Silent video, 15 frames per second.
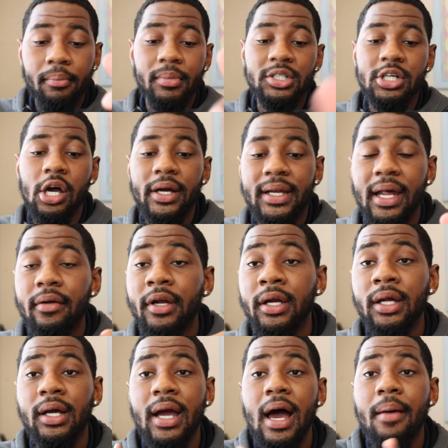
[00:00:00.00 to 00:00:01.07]
But y'all get down there in
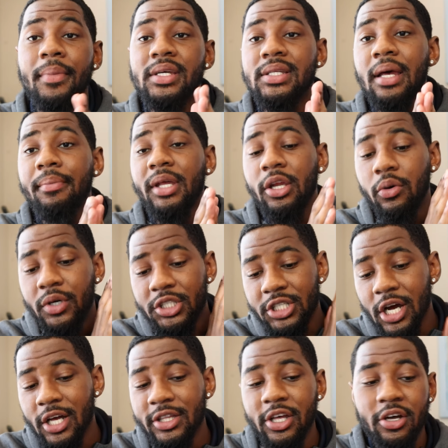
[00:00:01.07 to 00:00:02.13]
the comments. Let me know what
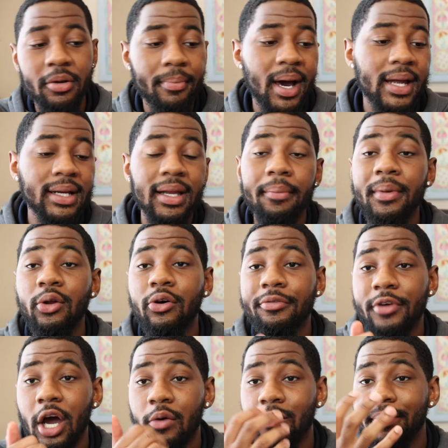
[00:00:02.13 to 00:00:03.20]
y'all thought about it. Let me know
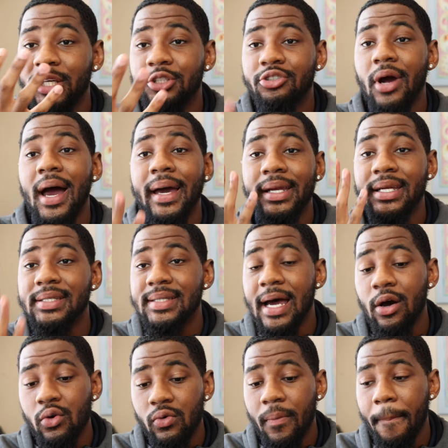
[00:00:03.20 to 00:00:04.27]
if y'all will be trying this
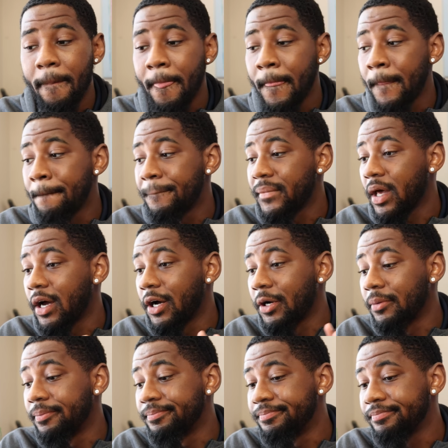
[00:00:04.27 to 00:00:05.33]
out.
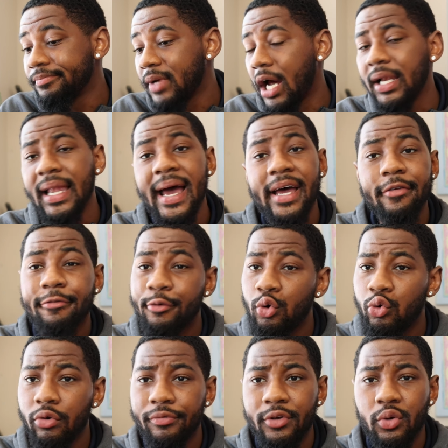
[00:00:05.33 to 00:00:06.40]
Um, our last
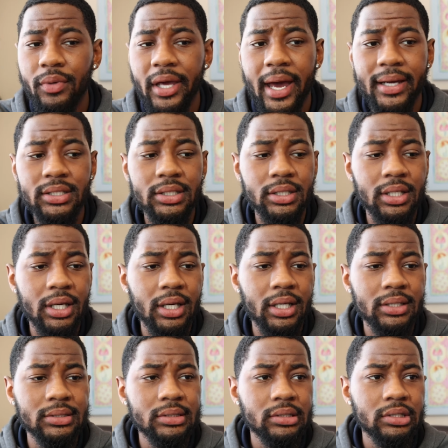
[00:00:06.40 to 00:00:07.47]
food review we actually
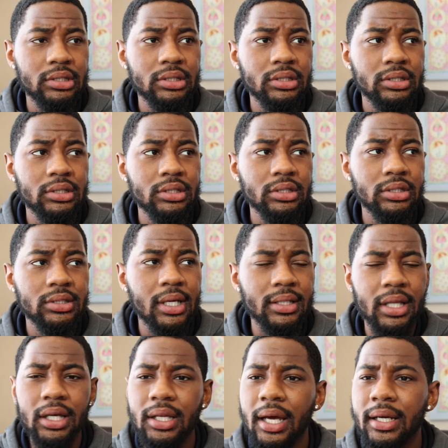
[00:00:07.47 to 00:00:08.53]
did, I
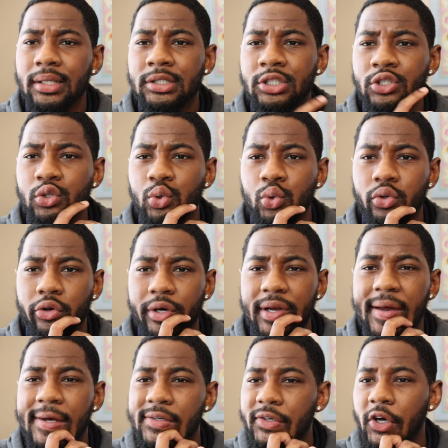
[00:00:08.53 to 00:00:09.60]
think like two,
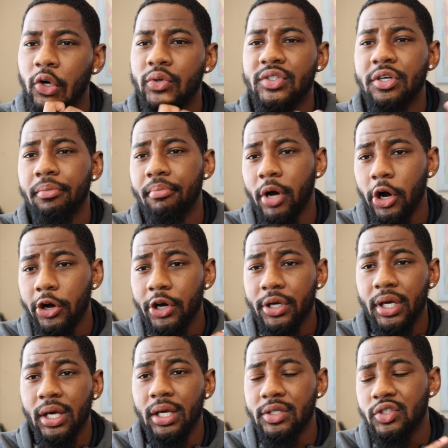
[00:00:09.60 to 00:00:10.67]
three days ago, was to Burger
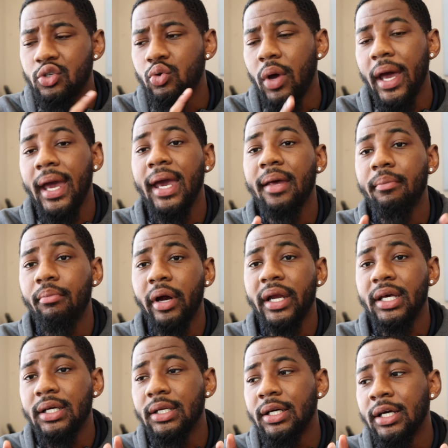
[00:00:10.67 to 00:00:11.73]
King's new hand
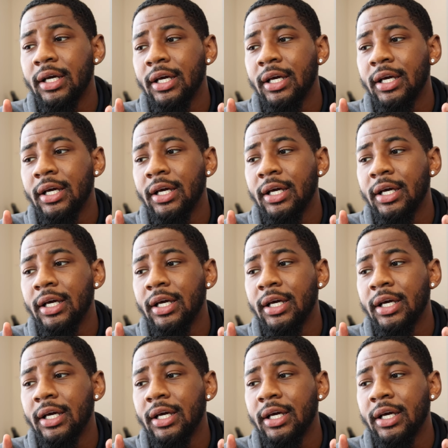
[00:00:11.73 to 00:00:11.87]
breaded